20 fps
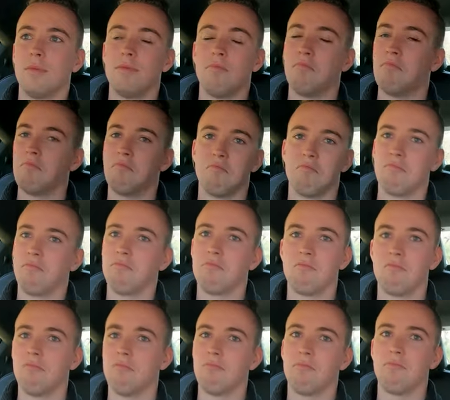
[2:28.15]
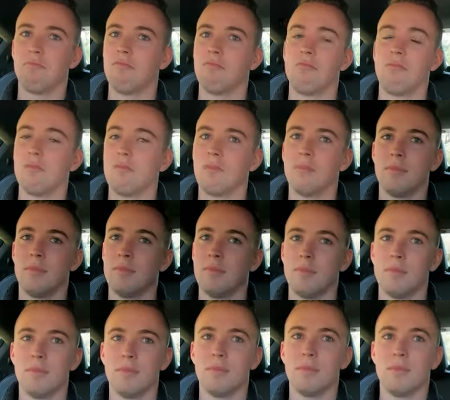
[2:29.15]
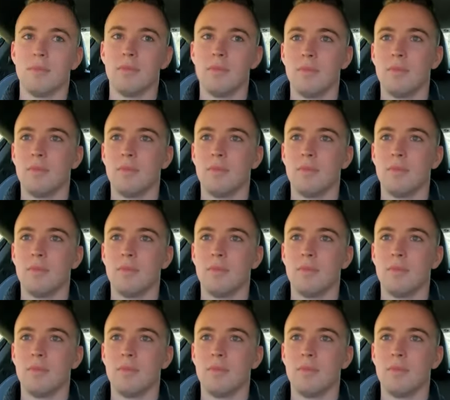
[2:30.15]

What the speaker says: [no speech]